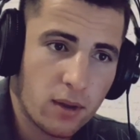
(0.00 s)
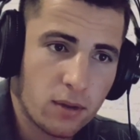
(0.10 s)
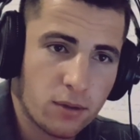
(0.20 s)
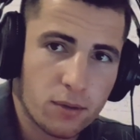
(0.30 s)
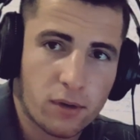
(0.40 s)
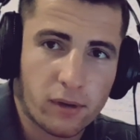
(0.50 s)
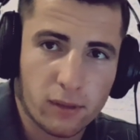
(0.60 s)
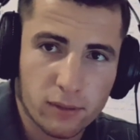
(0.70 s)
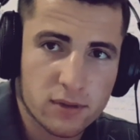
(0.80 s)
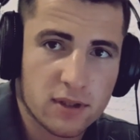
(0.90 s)
You are
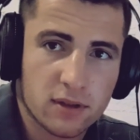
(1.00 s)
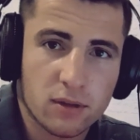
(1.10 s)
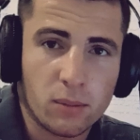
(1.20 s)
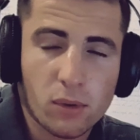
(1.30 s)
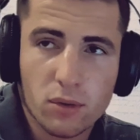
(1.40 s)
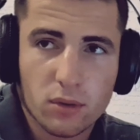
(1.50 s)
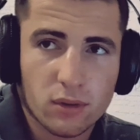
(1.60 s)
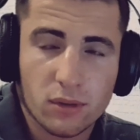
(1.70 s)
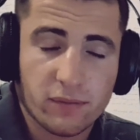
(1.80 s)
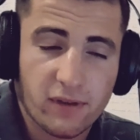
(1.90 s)
losing the
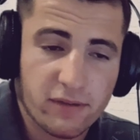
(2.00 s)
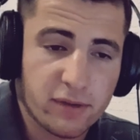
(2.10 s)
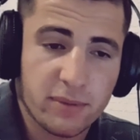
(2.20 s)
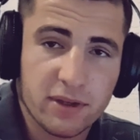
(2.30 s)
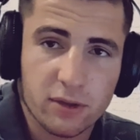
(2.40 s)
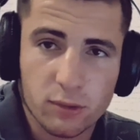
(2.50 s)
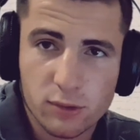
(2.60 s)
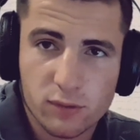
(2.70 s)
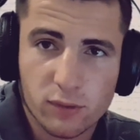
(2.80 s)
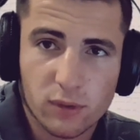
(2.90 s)
moral of ever being
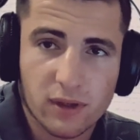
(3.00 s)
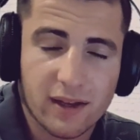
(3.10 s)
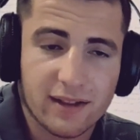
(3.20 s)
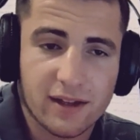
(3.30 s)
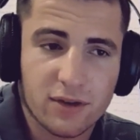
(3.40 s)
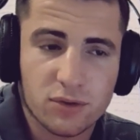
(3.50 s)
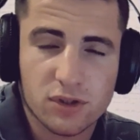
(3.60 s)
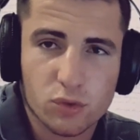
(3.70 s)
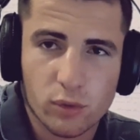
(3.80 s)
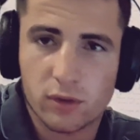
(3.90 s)
useful, and then you
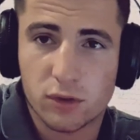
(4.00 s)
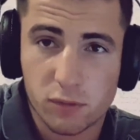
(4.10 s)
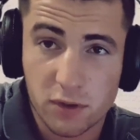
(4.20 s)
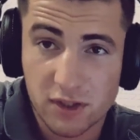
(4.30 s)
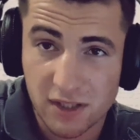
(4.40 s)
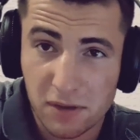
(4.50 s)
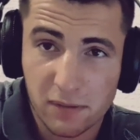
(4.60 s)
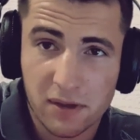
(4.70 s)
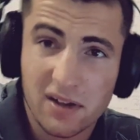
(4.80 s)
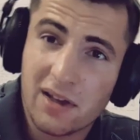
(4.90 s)
just want to switch
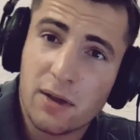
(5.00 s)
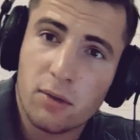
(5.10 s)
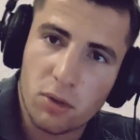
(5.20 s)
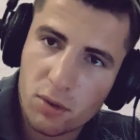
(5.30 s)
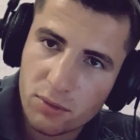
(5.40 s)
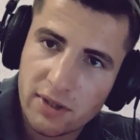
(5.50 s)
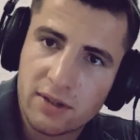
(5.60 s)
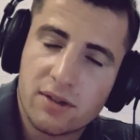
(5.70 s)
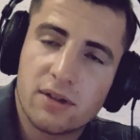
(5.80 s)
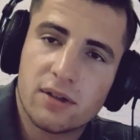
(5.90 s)
server. No
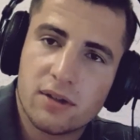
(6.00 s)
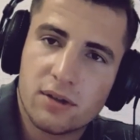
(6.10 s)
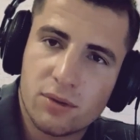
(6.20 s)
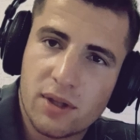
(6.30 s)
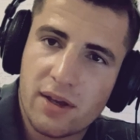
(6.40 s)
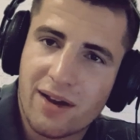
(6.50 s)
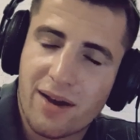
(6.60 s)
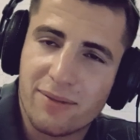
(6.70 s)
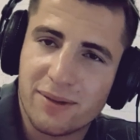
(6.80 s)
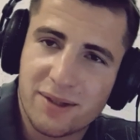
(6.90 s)
need. Today
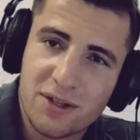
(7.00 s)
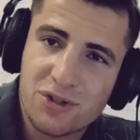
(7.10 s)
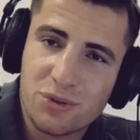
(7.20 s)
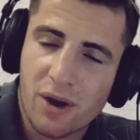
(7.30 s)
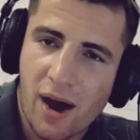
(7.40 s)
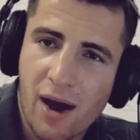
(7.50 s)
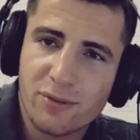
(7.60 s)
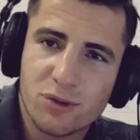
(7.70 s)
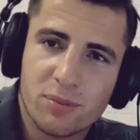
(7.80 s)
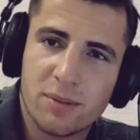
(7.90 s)
I will teach you how
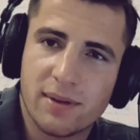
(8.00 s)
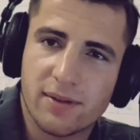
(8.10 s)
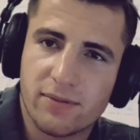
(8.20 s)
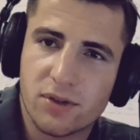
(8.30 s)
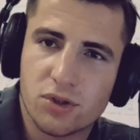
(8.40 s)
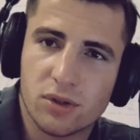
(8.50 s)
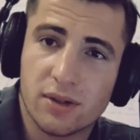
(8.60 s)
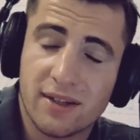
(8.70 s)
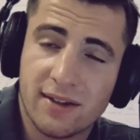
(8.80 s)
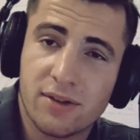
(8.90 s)
to be beneficial
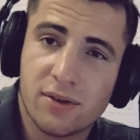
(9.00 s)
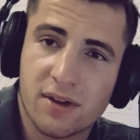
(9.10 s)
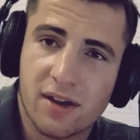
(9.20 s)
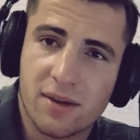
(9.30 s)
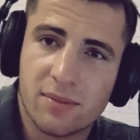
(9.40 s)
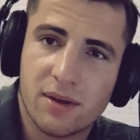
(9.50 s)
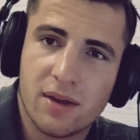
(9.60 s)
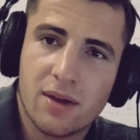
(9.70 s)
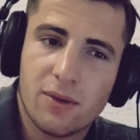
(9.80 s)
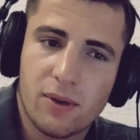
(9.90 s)
in your game,
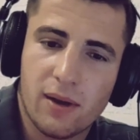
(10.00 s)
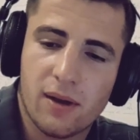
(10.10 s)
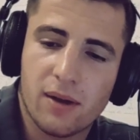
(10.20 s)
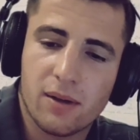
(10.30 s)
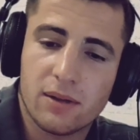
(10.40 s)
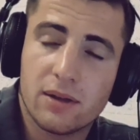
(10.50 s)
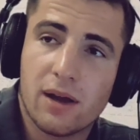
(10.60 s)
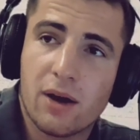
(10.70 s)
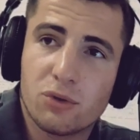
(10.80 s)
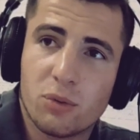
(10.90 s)

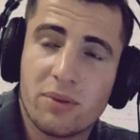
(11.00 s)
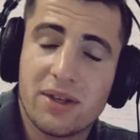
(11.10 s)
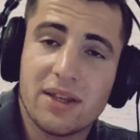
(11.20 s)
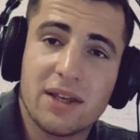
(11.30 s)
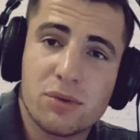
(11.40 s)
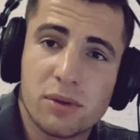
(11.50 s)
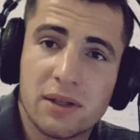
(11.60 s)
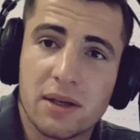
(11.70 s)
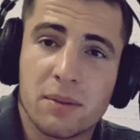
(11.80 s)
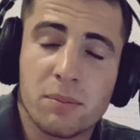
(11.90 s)
how to be
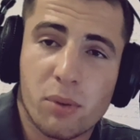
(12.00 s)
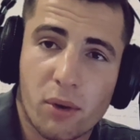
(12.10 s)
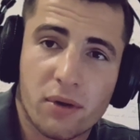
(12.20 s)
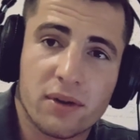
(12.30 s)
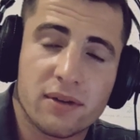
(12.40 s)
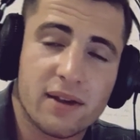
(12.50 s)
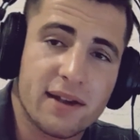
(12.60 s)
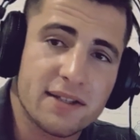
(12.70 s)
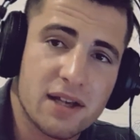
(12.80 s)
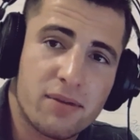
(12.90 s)
equally important
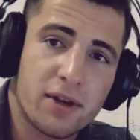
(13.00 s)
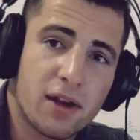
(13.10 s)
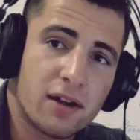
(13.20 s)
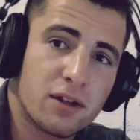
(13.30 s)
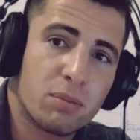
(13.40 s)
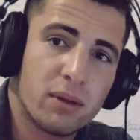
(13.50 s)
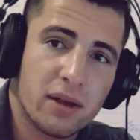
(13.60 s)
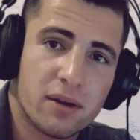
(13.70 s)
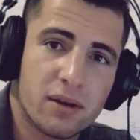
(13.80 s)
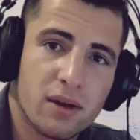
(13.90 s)
as every other
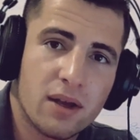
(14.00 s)
player